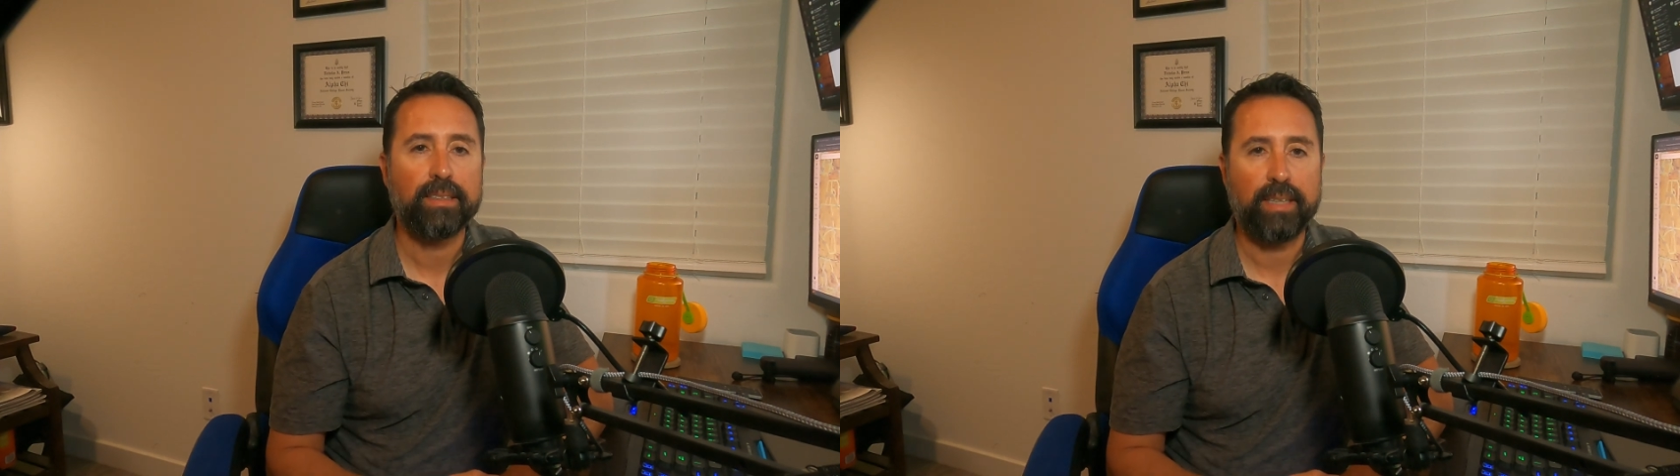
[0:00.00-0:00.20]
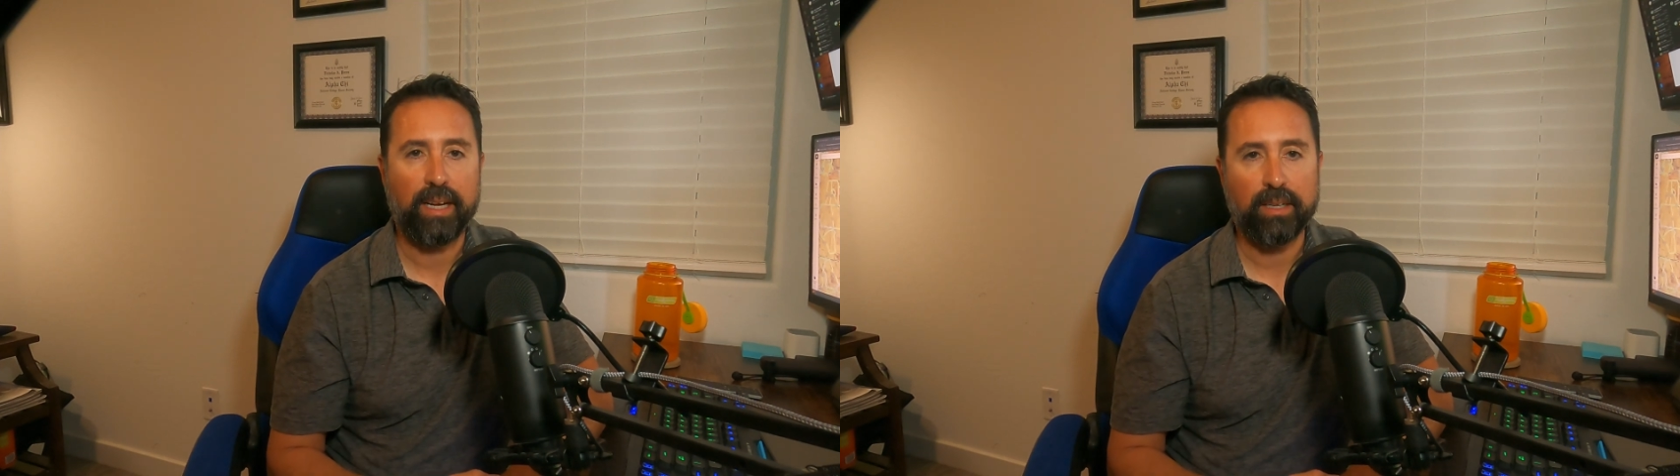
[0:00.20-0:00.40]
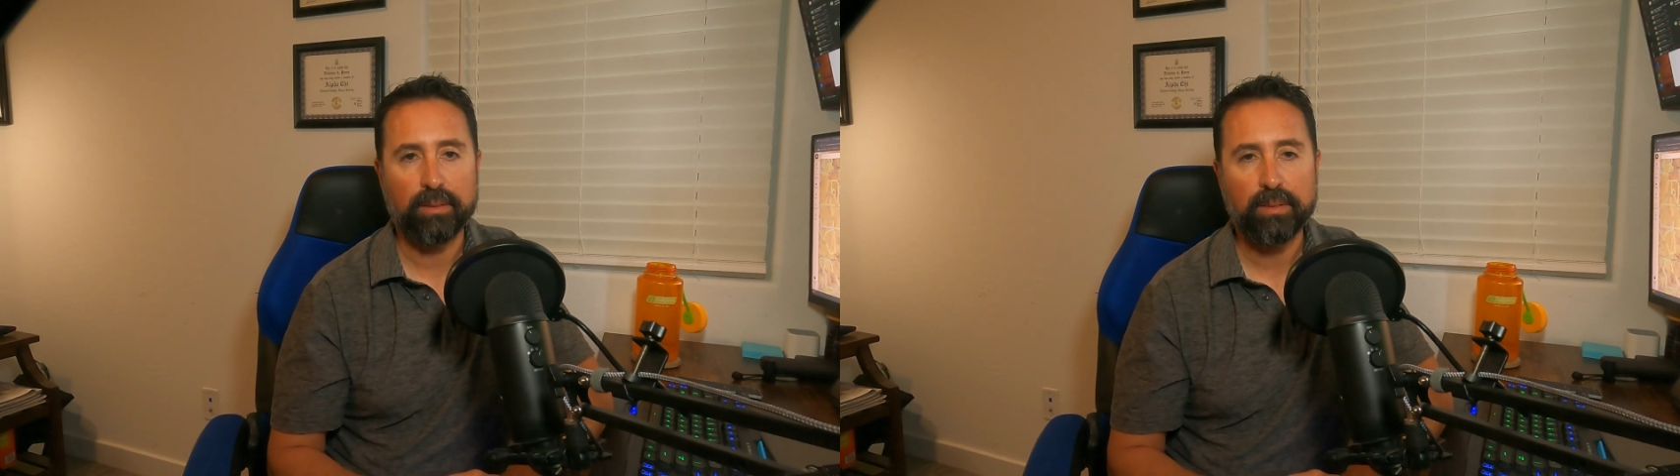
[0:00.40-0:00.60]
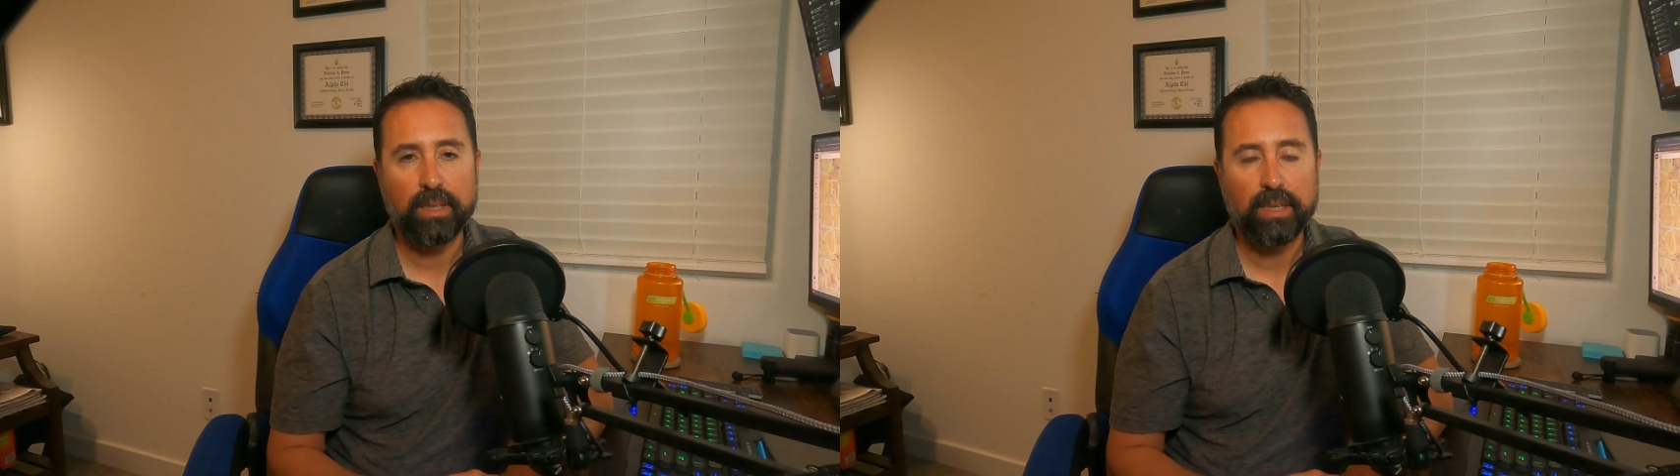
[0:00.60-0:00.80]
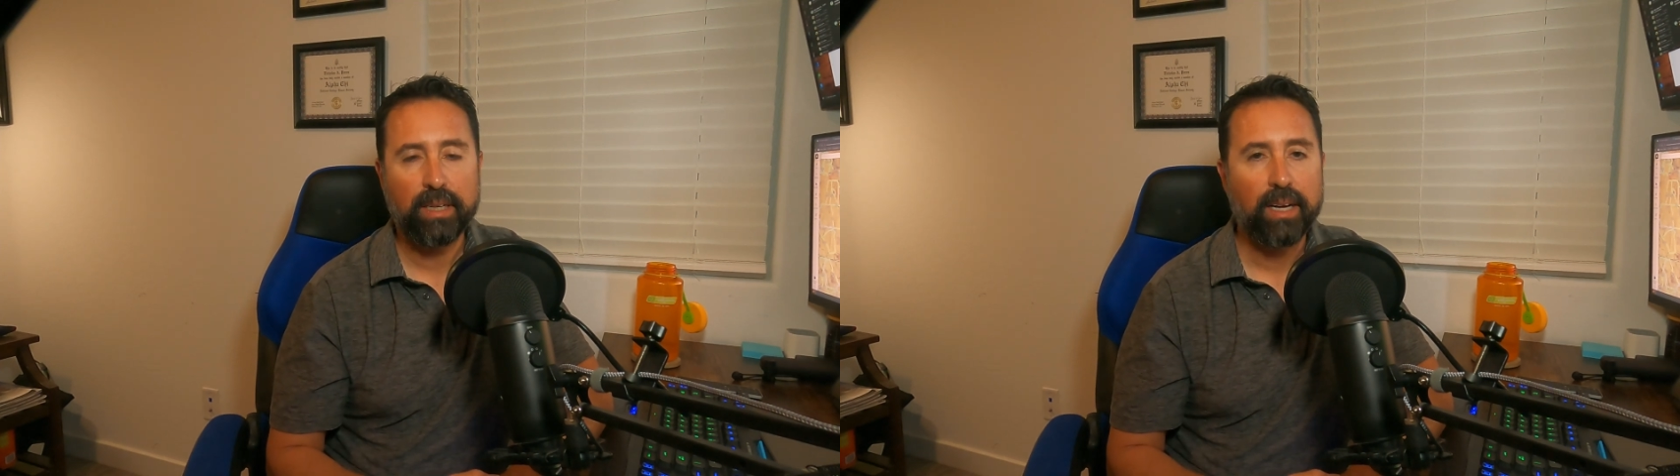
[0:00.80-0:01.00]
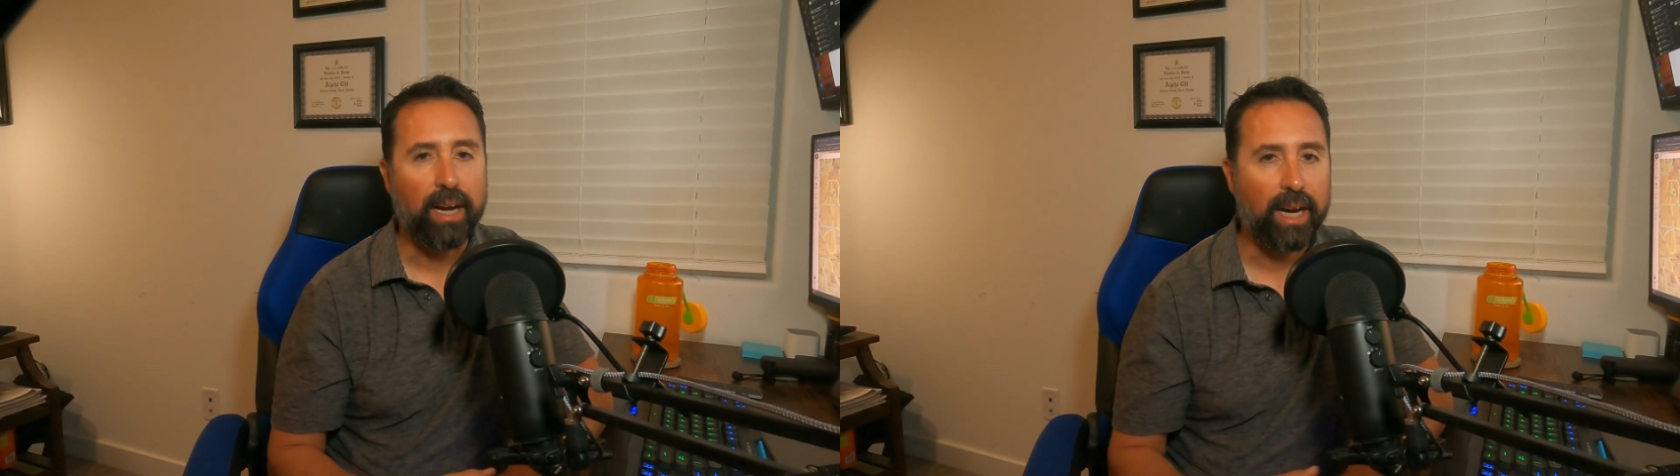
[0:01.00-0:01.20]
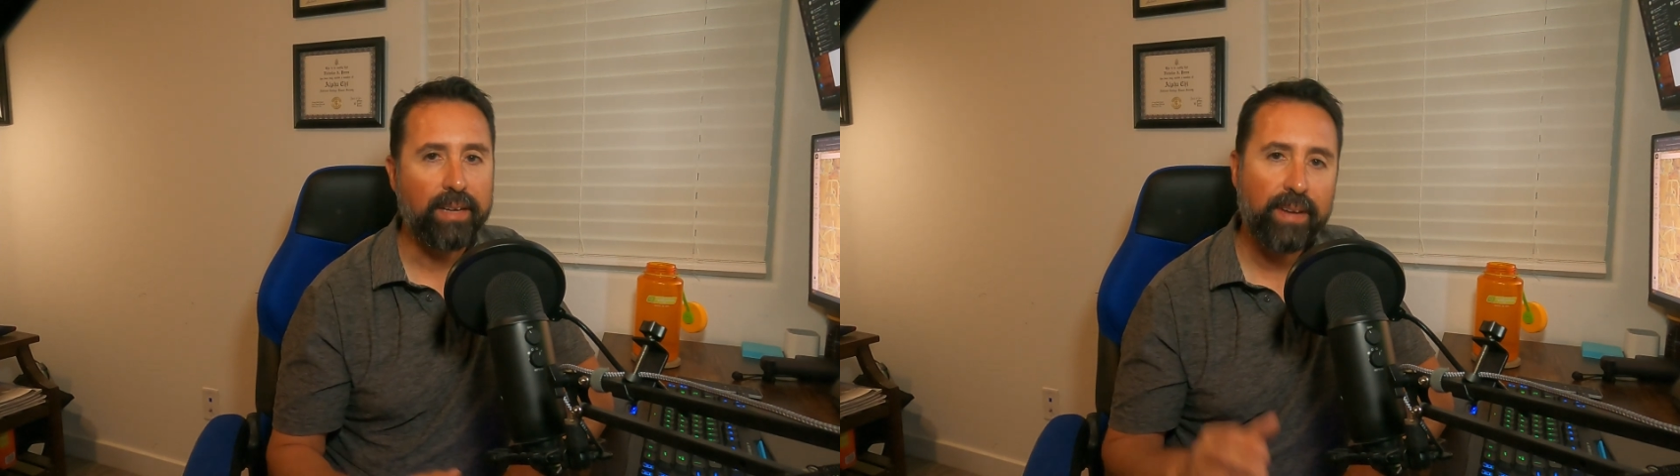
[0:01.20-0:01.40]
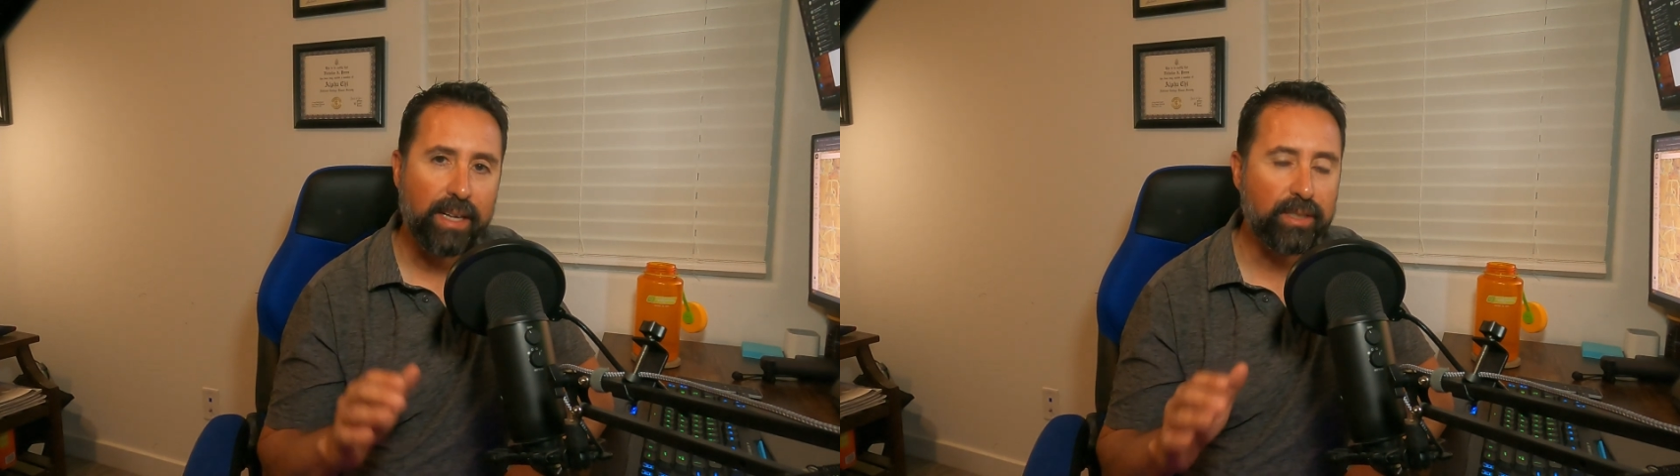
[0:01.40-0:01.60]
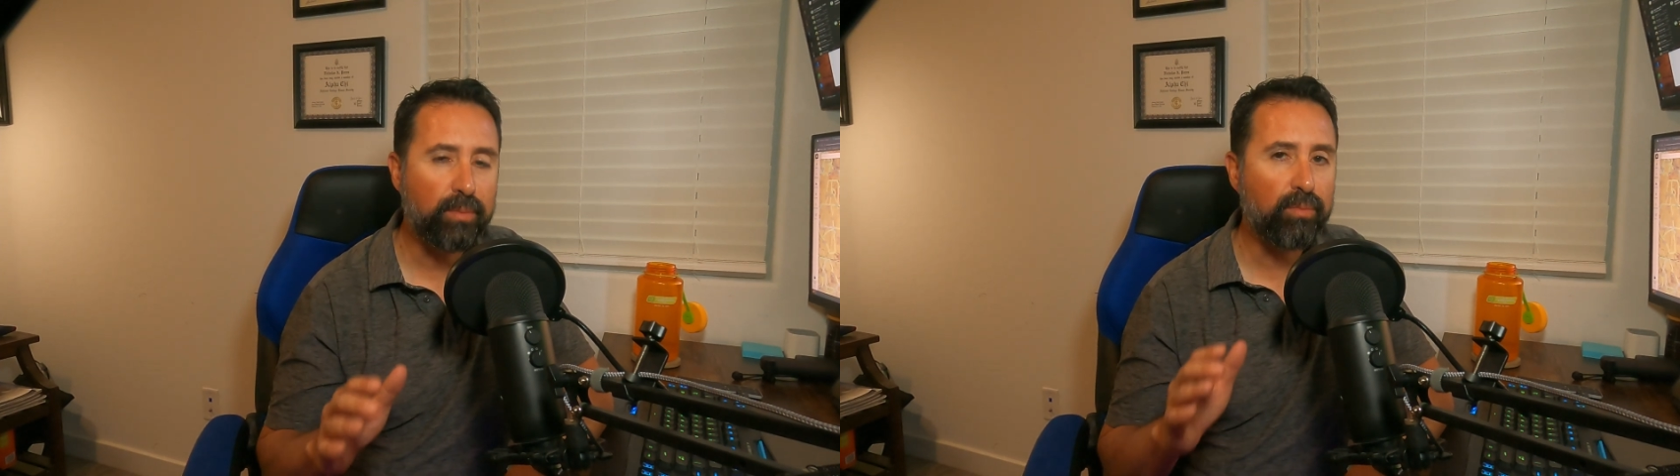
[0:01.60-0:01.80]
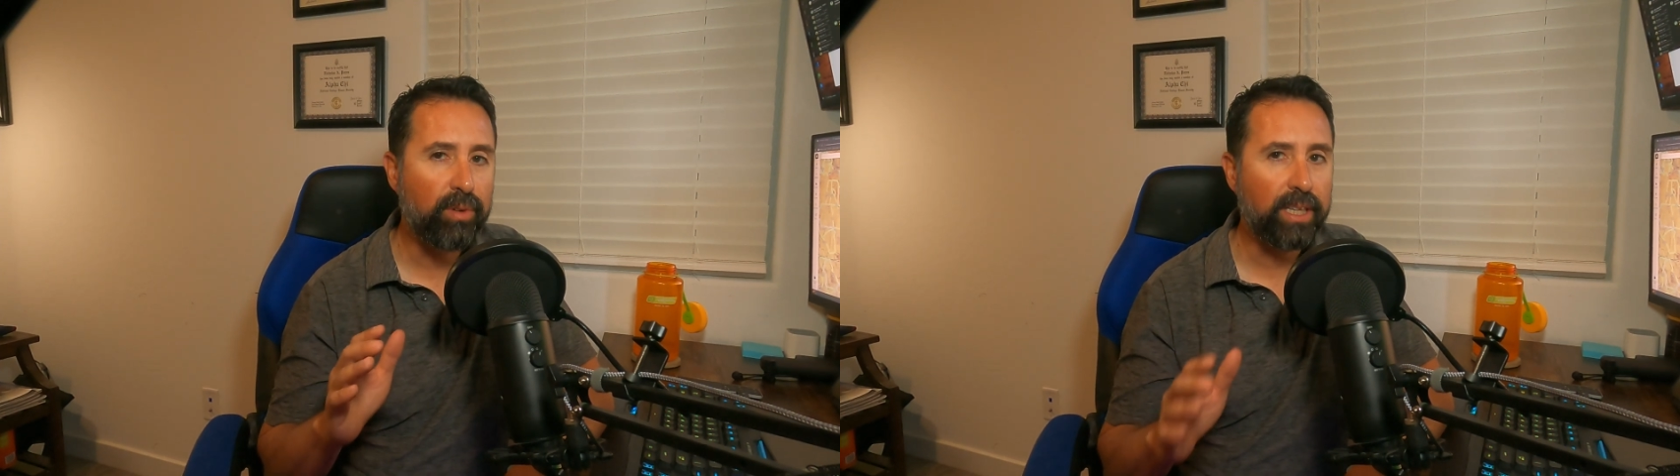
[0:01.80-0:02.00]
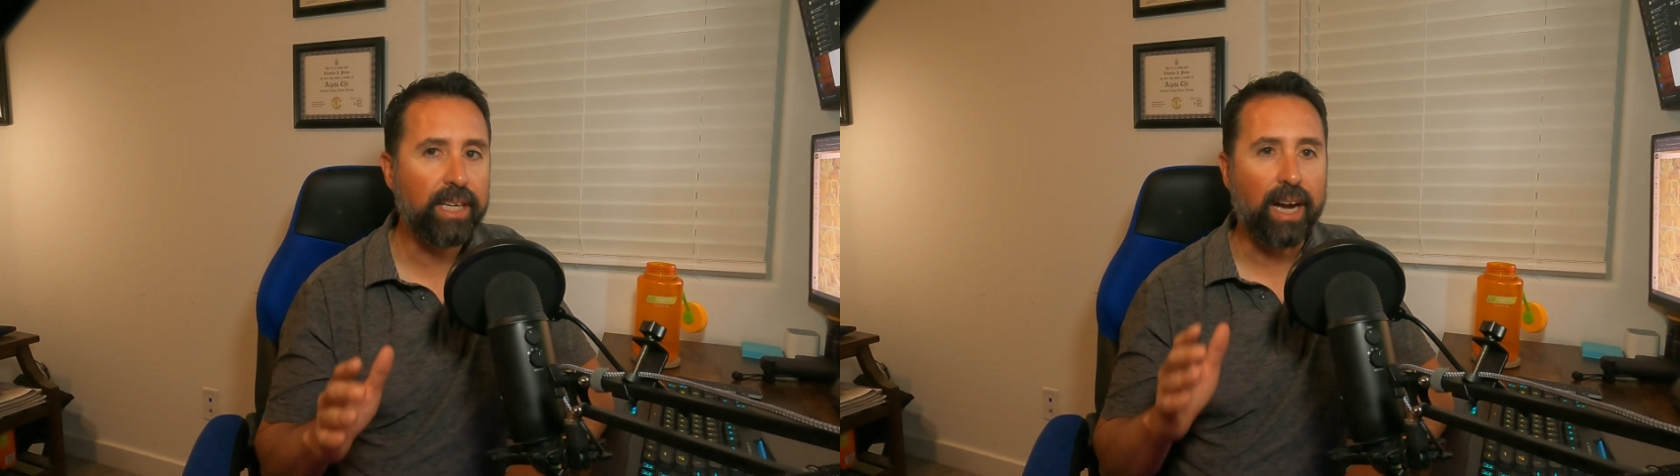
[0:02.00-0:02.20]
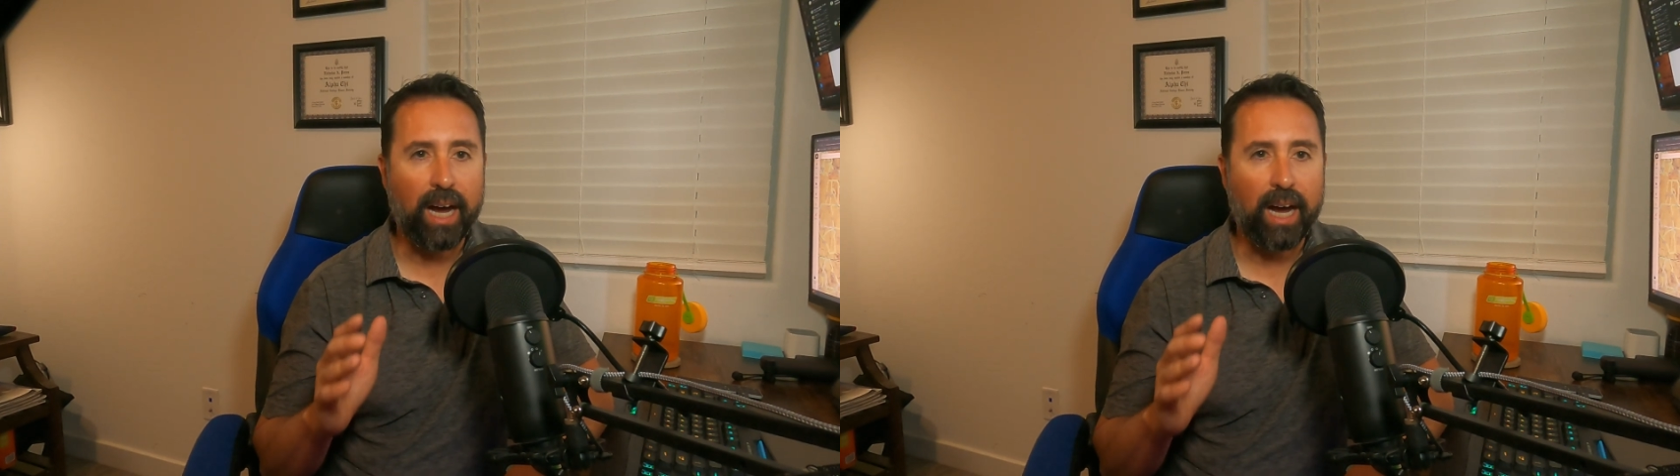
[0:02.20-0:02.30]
Now, I've had some really